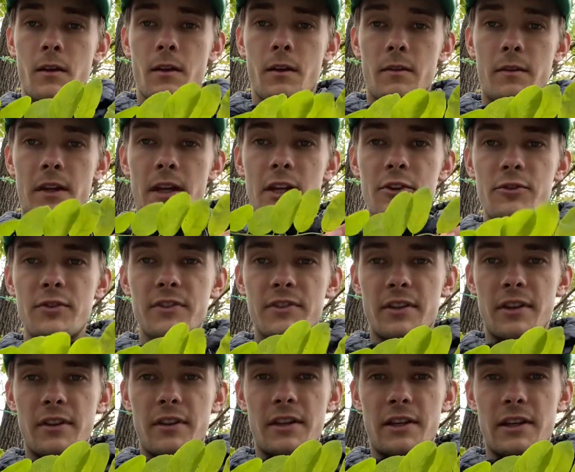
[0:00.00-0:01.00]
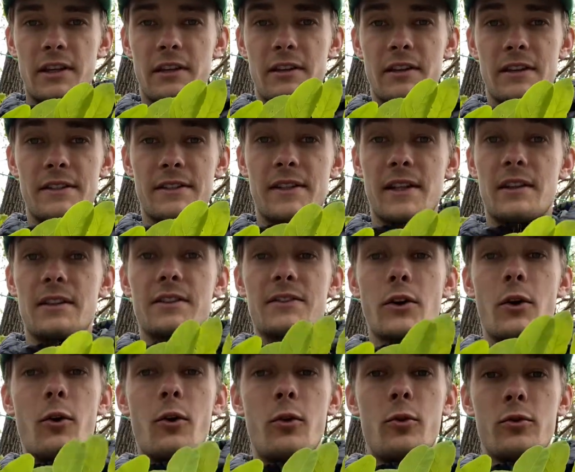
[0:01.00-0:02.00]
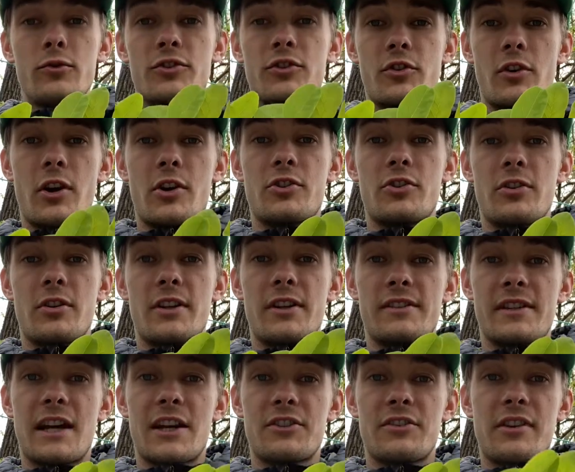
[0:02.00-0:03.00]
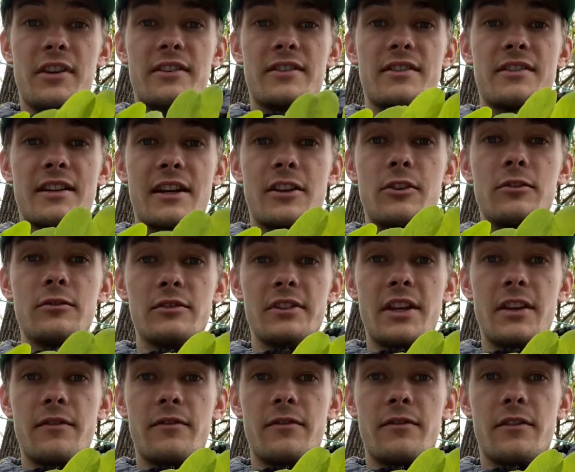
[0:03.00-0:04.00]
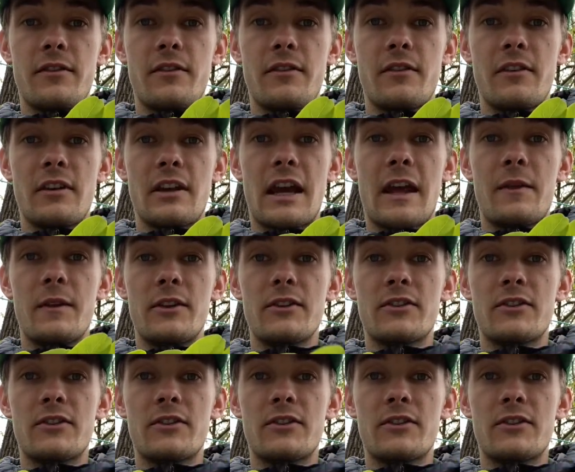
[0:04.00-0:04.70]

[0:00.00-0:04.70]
The interesting thing is that this whole structure is actually a single leaf, and these